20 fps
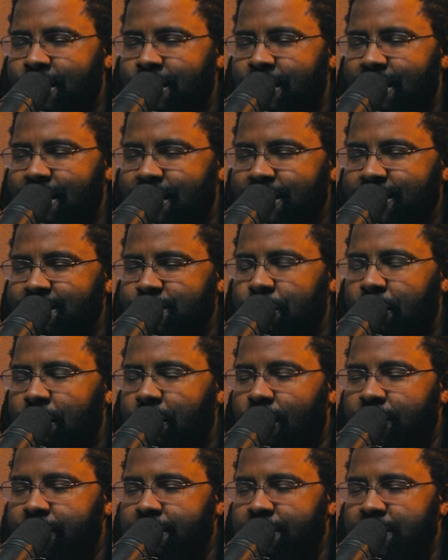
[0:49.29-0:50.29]
that leads to a
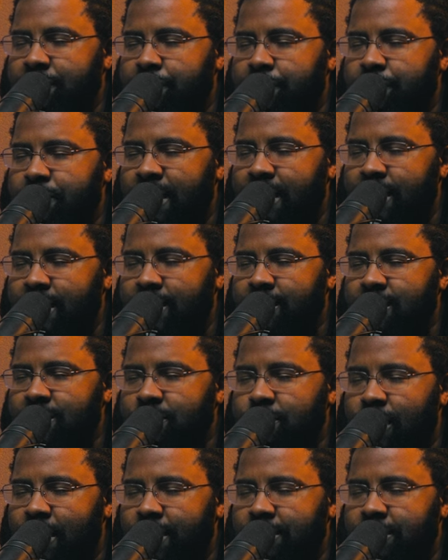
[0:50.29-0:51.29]
harvest of
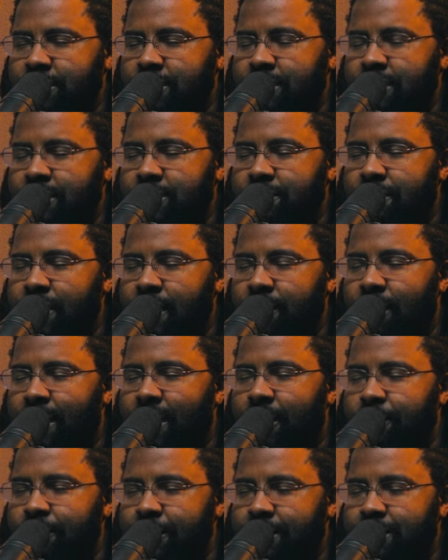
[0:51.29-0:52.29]
peace and righteousness. Father,
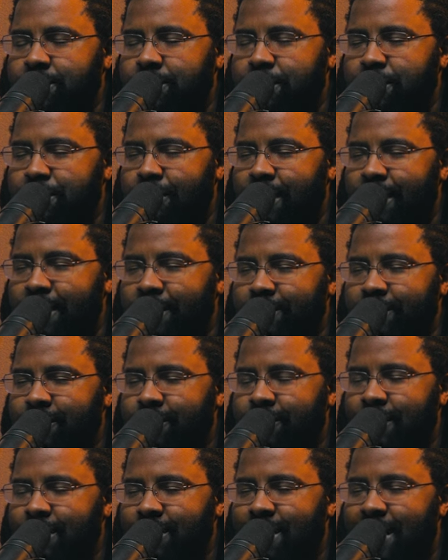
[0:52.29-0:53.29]
mm. help us, we pray.
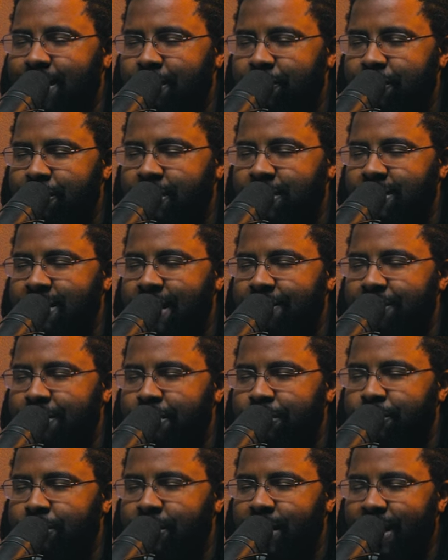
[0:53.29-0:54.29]
Thank you for this
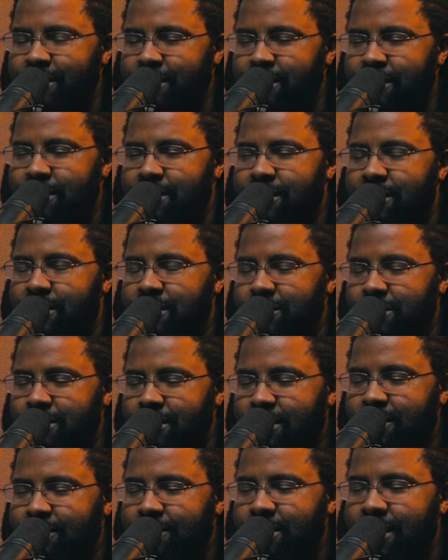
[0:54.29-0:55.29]
effort. Bless this
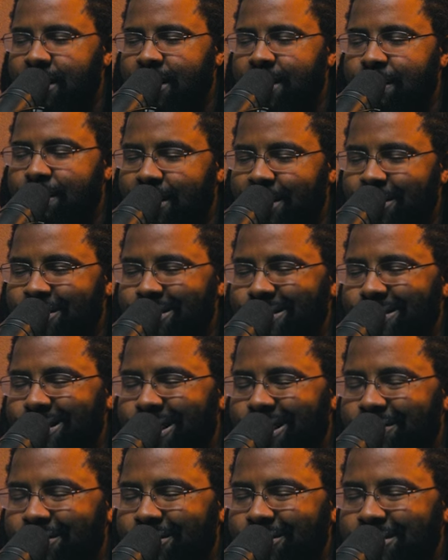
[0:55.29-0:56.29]
initiative. Bless this
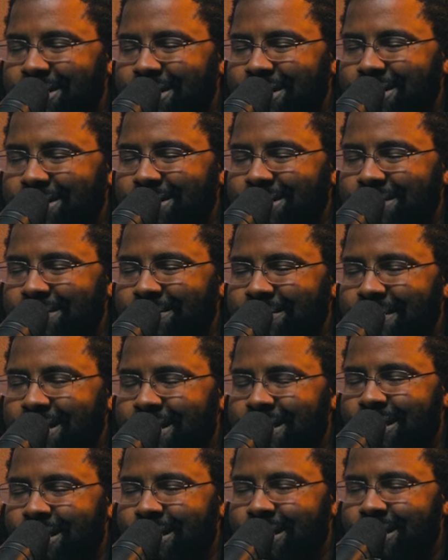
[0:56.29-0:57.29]
conversation.
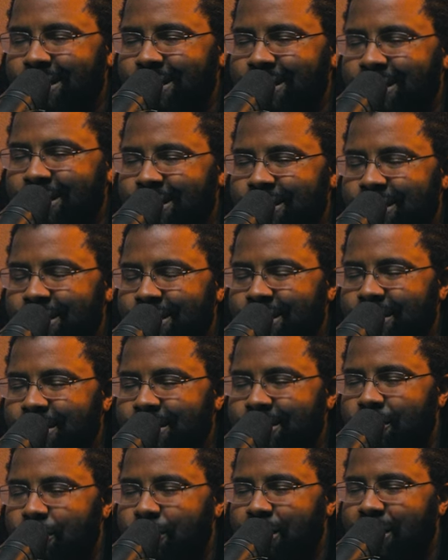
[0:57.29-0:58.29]

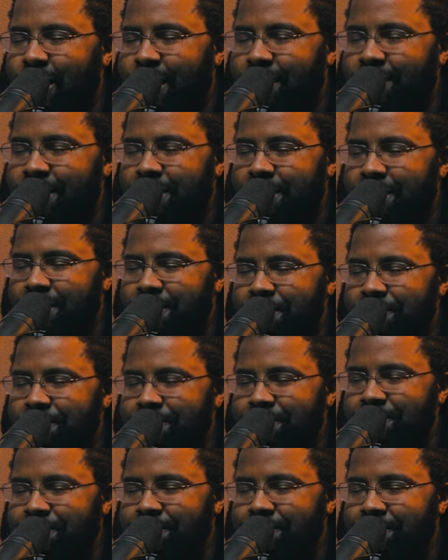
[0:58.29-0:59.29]
Lord, we love you.
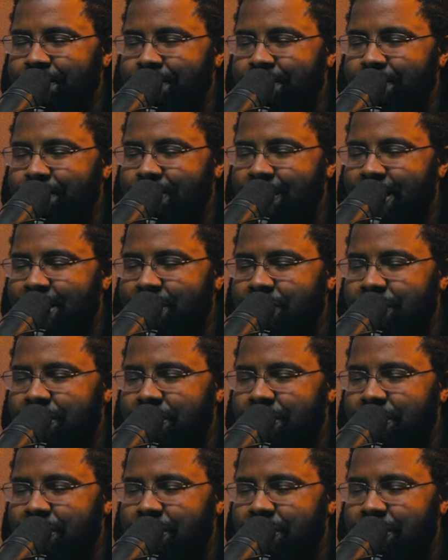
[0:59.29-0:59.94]
In